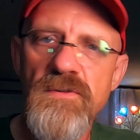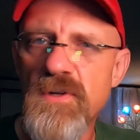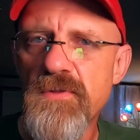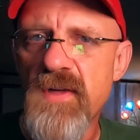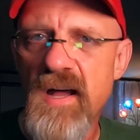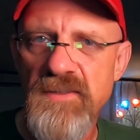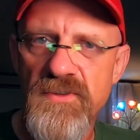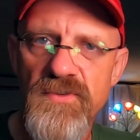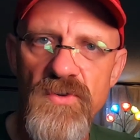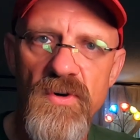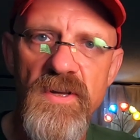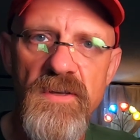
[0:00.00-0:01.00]

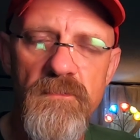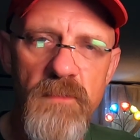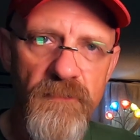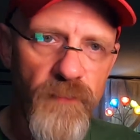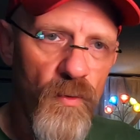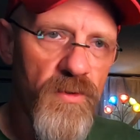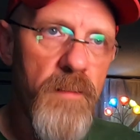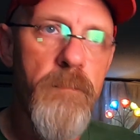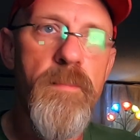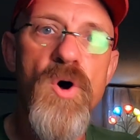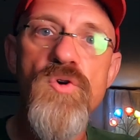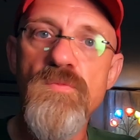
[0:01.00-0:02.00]
2003, before the
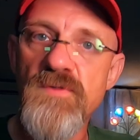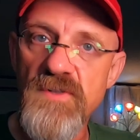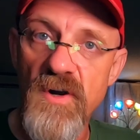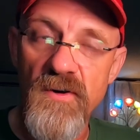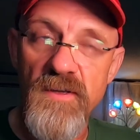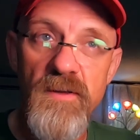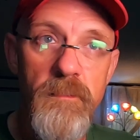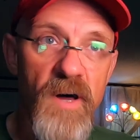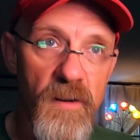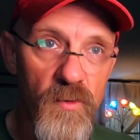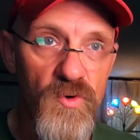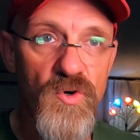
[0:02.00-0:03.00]
boom started. The
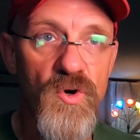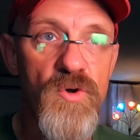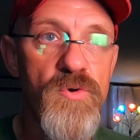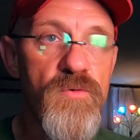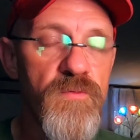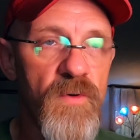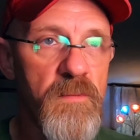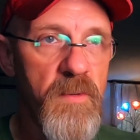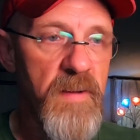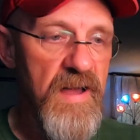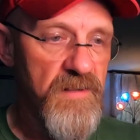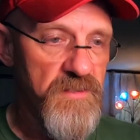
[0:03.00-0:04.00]
bubble grew from
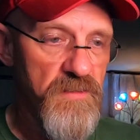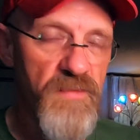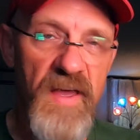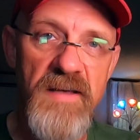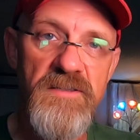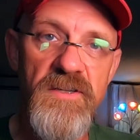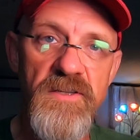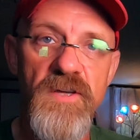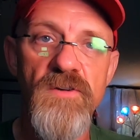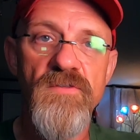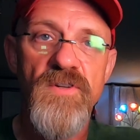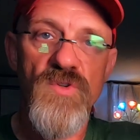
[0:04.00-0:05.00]
about
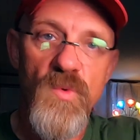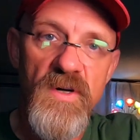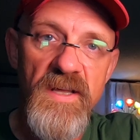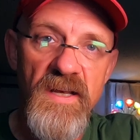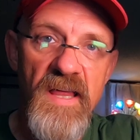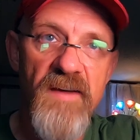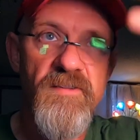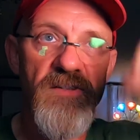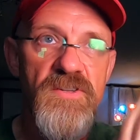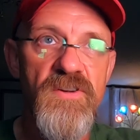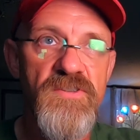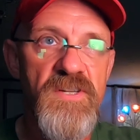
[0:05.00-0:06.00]
2002 to 2011,
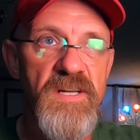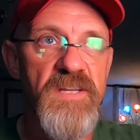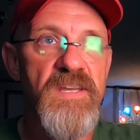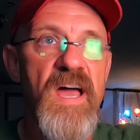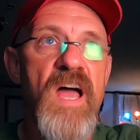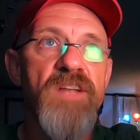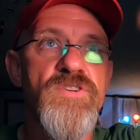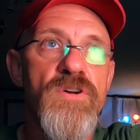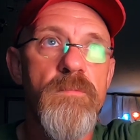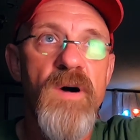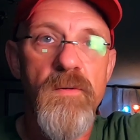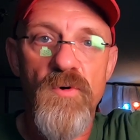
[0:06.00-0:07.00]
so you're seeing a 9-year
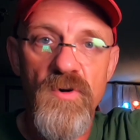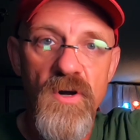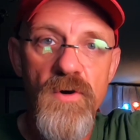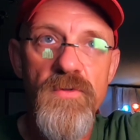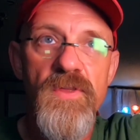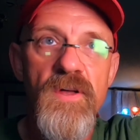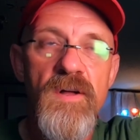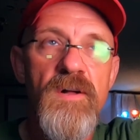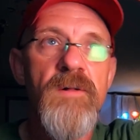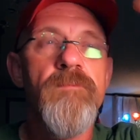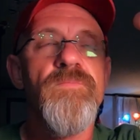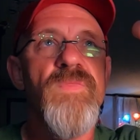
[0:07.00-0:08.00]
bubble growth,
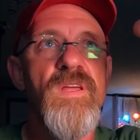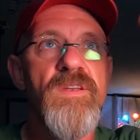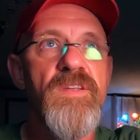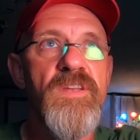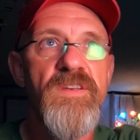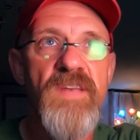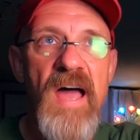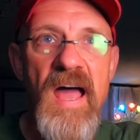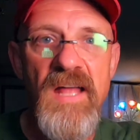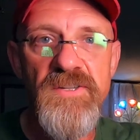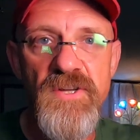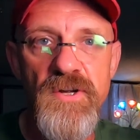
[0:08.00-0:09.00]
and then
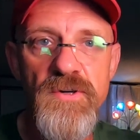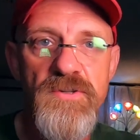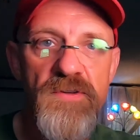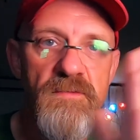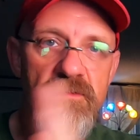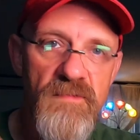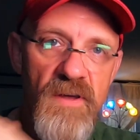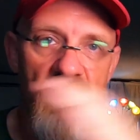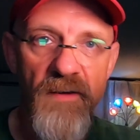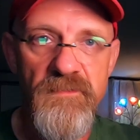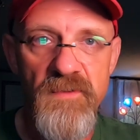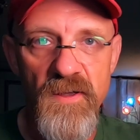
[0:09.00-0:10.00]
9 years
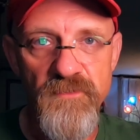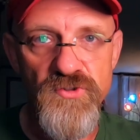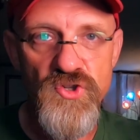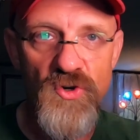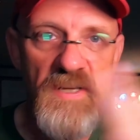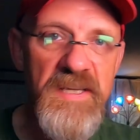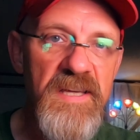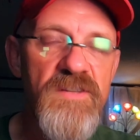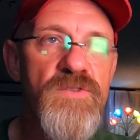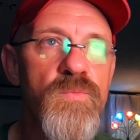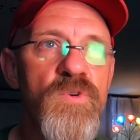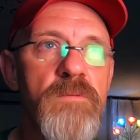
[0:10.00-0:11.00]
of
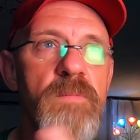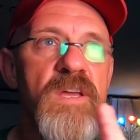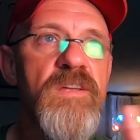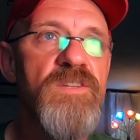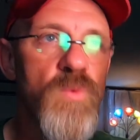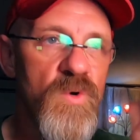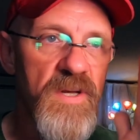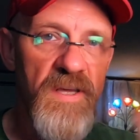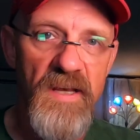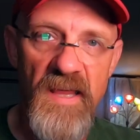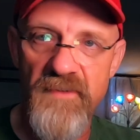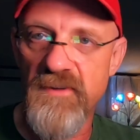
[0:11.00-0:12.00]
shrinkage would be
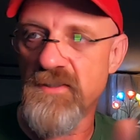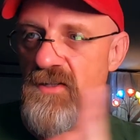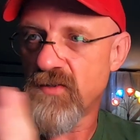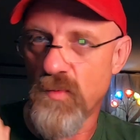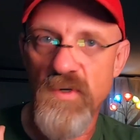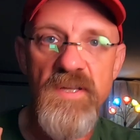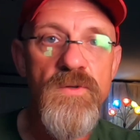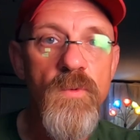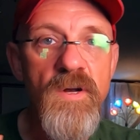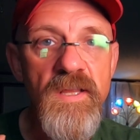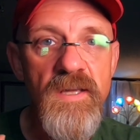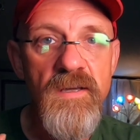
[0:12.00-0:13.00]
2011 to
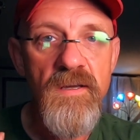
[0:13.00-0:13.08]
2020.